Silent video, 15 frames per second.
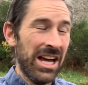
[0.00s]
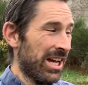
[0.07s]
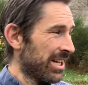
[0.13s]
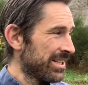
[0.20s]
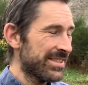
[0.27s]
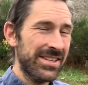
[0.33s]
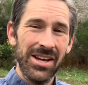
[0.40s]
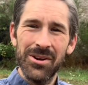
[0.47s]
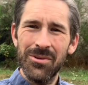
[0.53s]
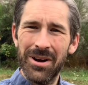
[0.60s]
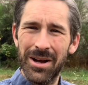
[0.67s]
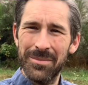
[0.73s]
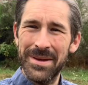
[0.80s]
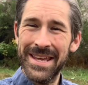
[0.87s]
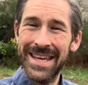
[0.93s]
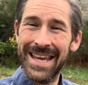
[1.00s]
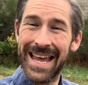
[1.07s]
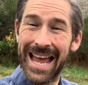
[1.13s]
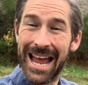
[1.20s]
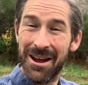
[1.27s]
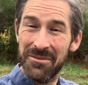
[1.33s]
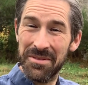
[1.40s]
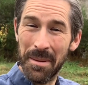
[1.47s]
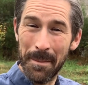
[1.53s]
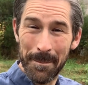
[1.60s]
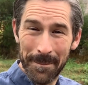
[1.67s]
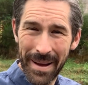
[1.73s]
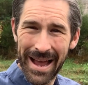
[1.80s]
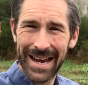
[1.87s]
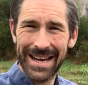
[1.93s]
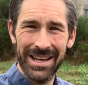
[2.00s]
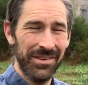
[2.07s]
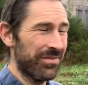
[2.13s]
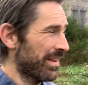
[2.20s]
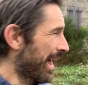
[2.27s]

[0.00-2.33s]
So I'm here out the back of the